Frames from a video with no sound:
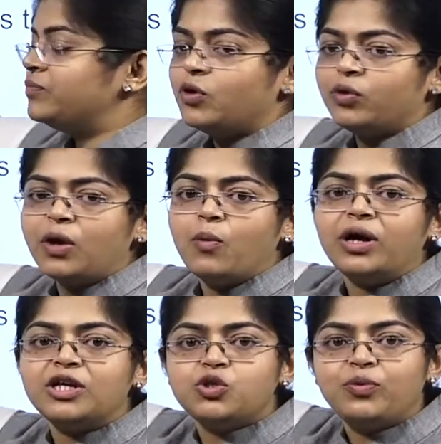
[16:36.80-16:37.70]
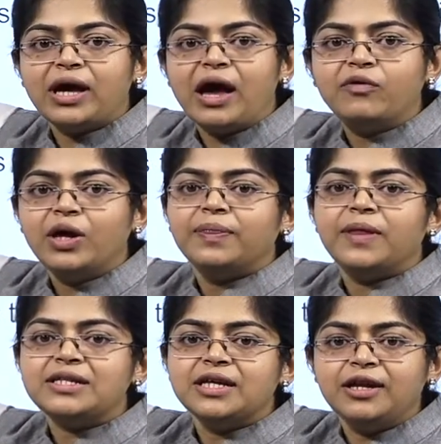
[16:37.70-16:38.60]
Okay, what issue we have?
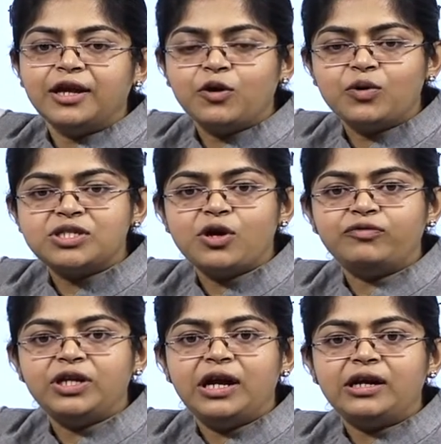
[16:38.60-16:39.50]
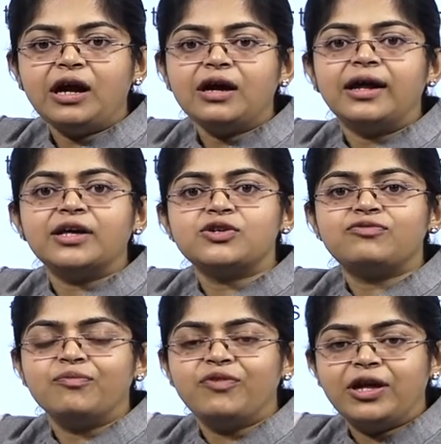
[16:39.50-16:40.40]
That is inaccuracy of the data collection
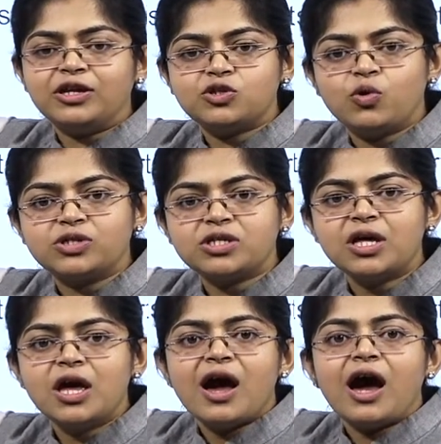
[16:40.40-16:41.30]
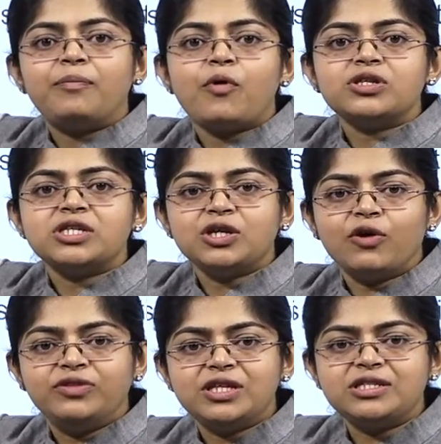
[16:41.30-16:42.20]
from various sources and processing
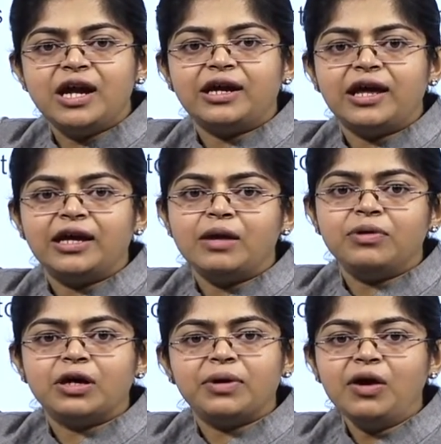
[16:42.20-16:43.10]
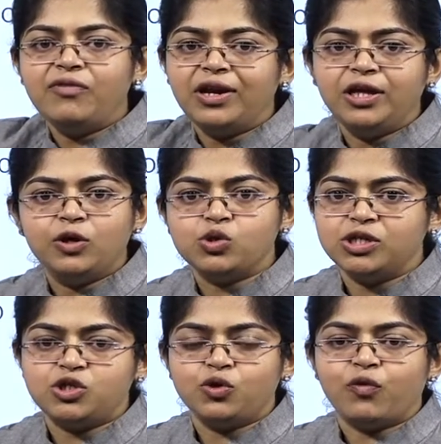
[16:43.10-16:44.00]
of this data again becoming a very huge
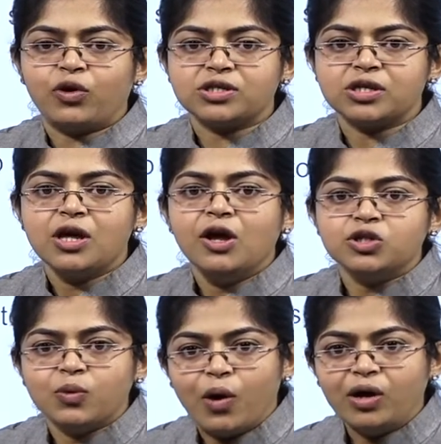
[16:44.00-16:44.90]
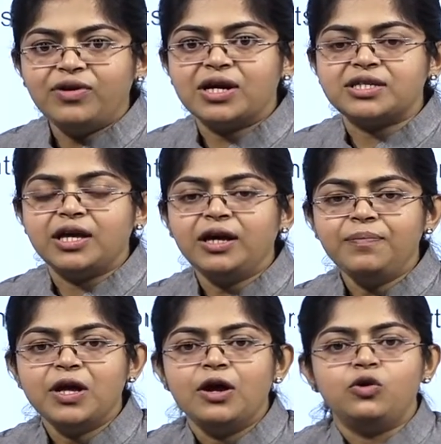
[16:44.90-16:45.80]
issue for us. So what we are saying,
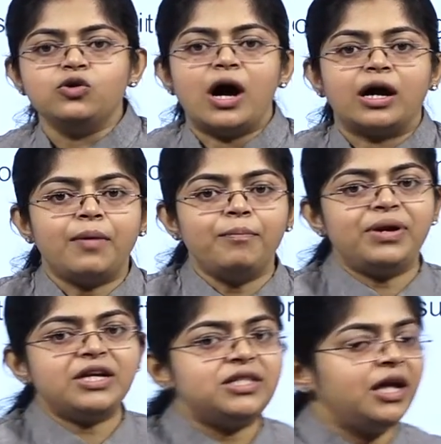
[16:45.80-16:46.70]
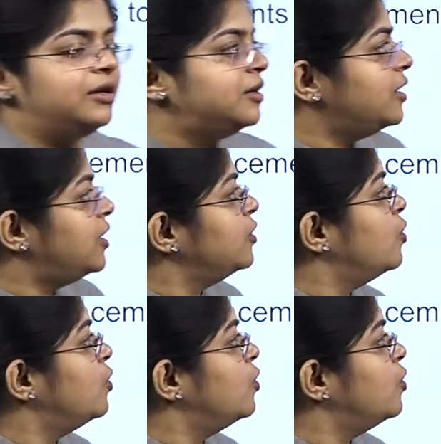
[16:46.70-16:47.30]
to accomplish the intended